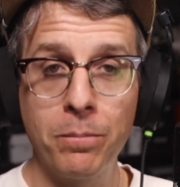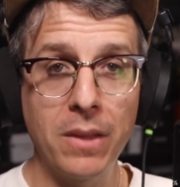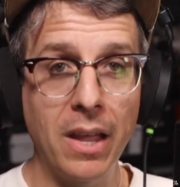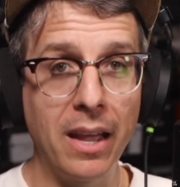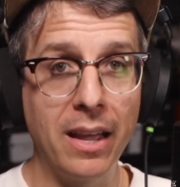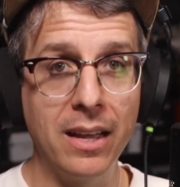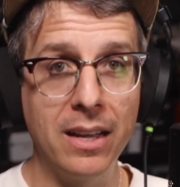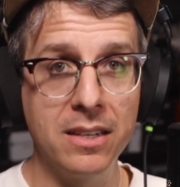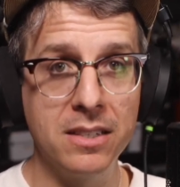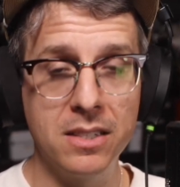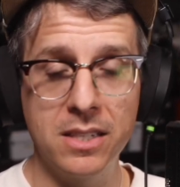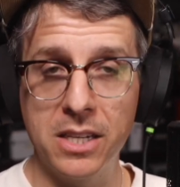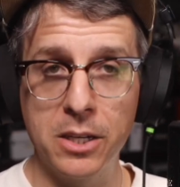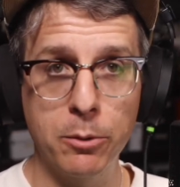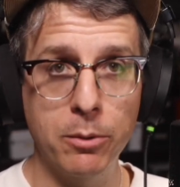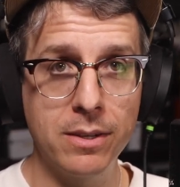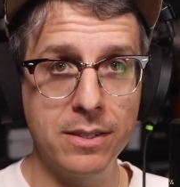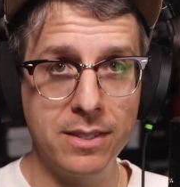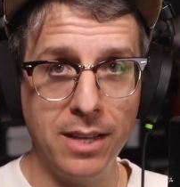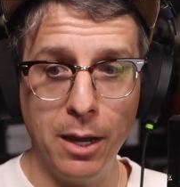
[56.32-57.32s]
And
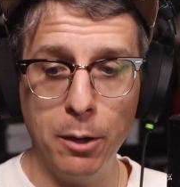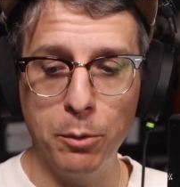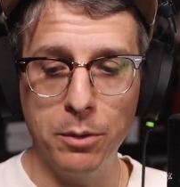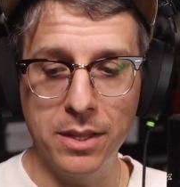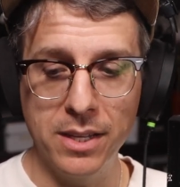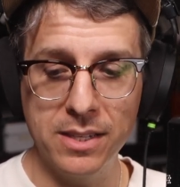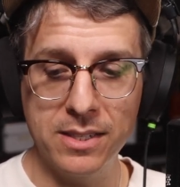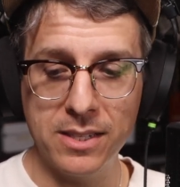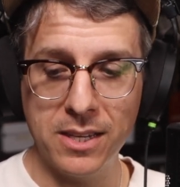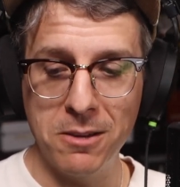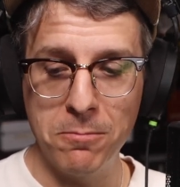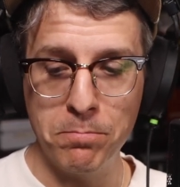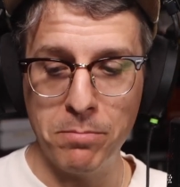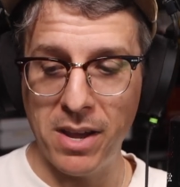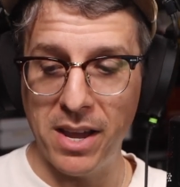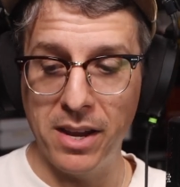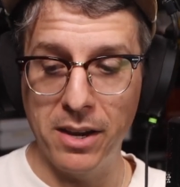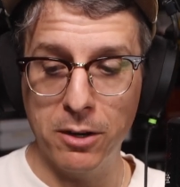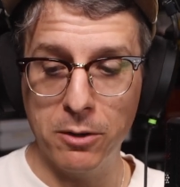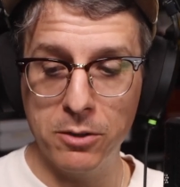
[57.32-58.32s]
here is how this
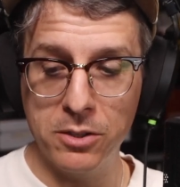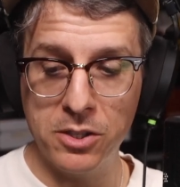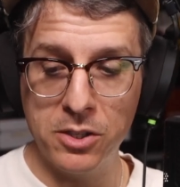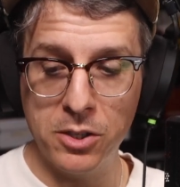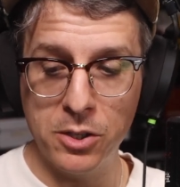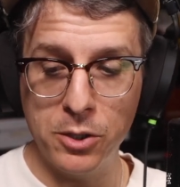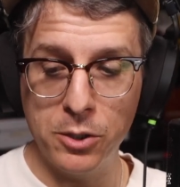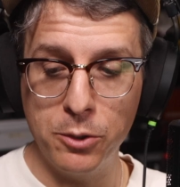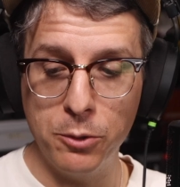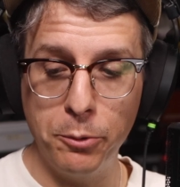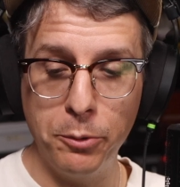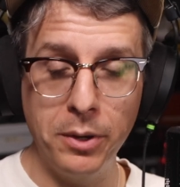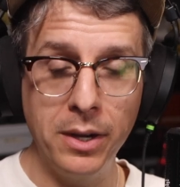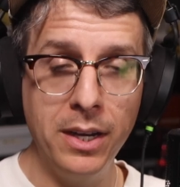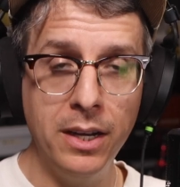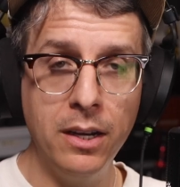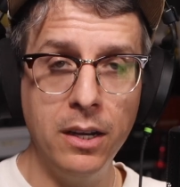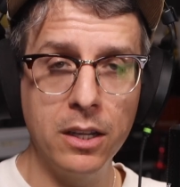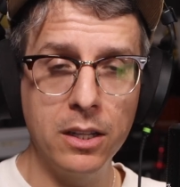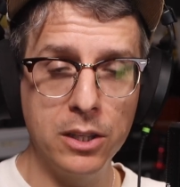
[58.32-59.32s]
compares to
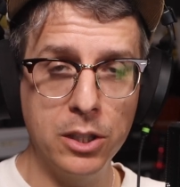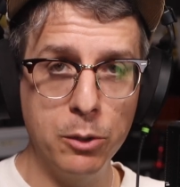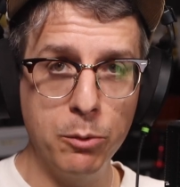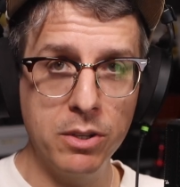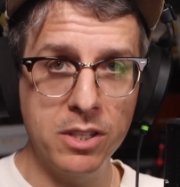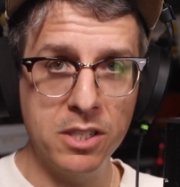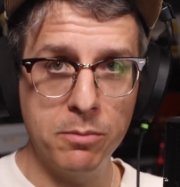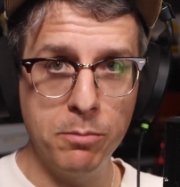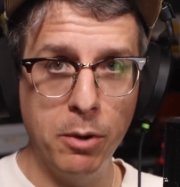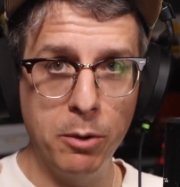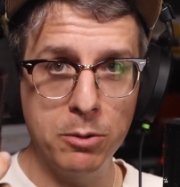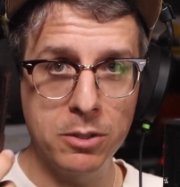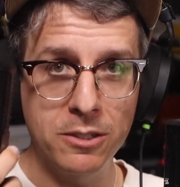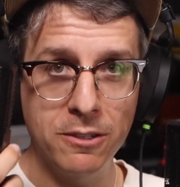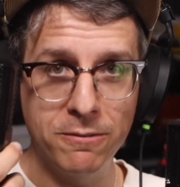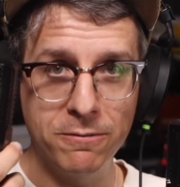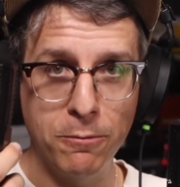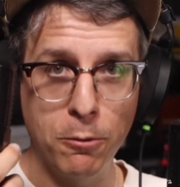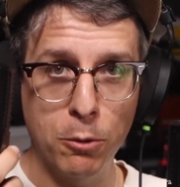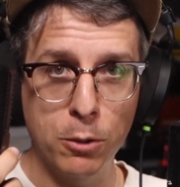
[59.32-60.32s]
Lewitt's most
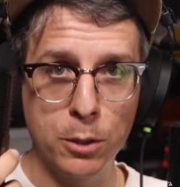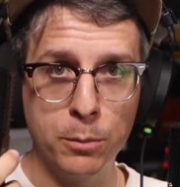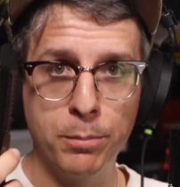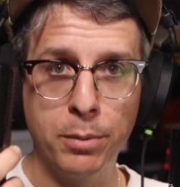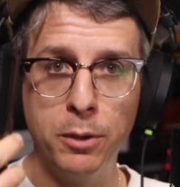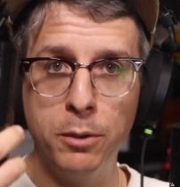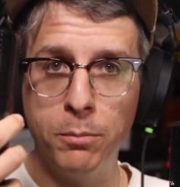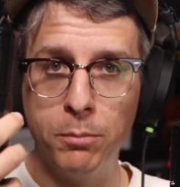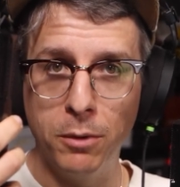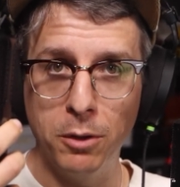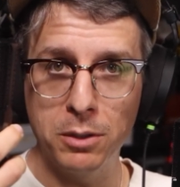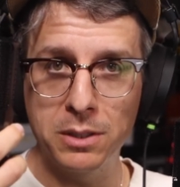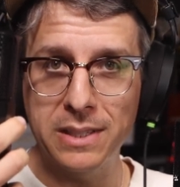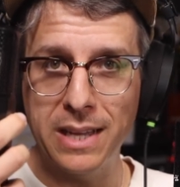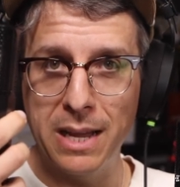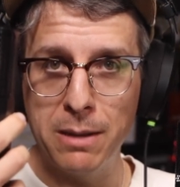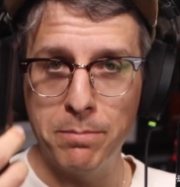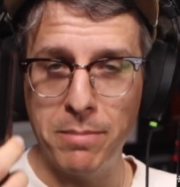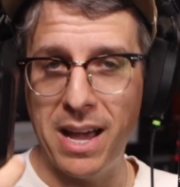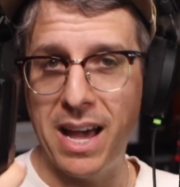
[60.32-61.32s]
affordable
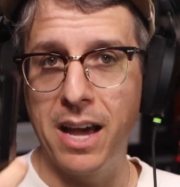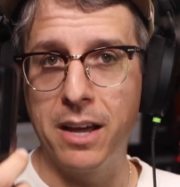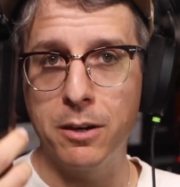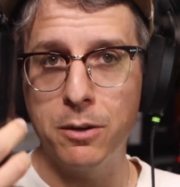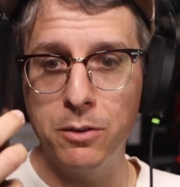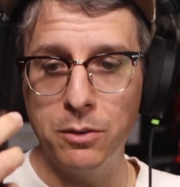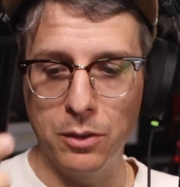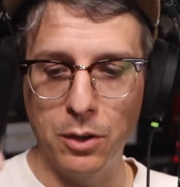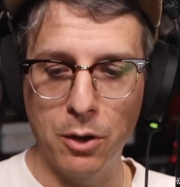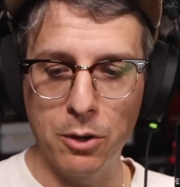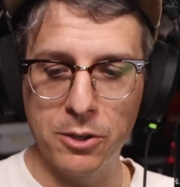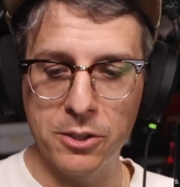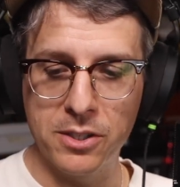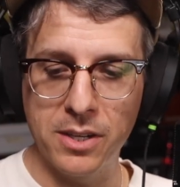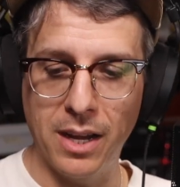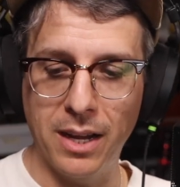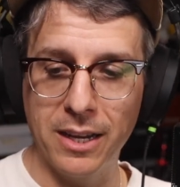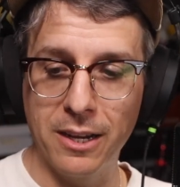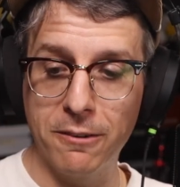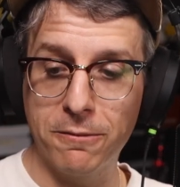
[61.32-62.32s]
multi-pattern large
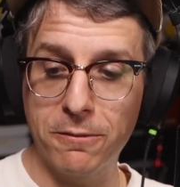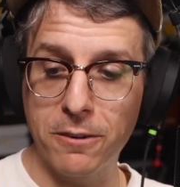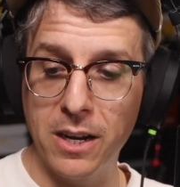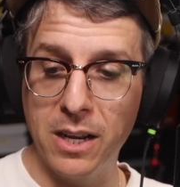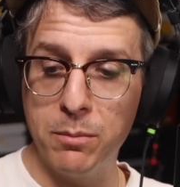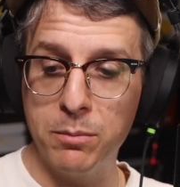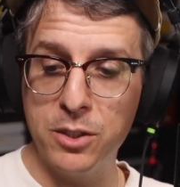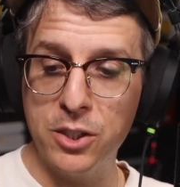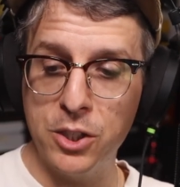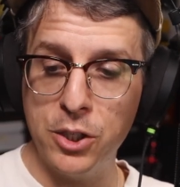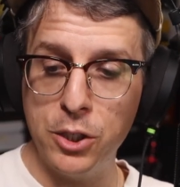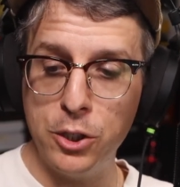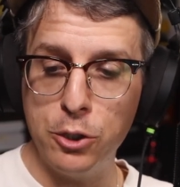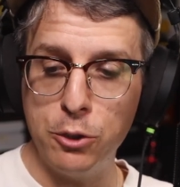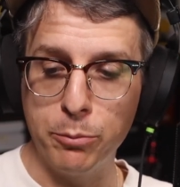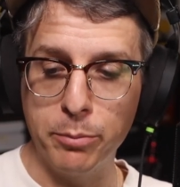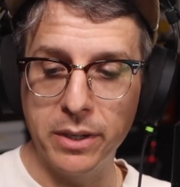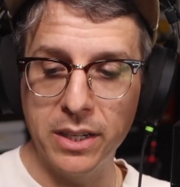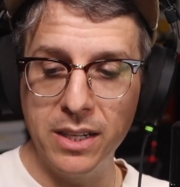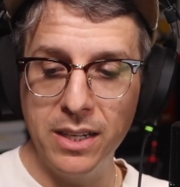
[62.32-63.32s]
diaphragm
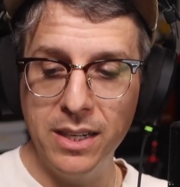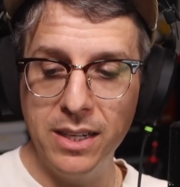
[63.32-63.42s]
tube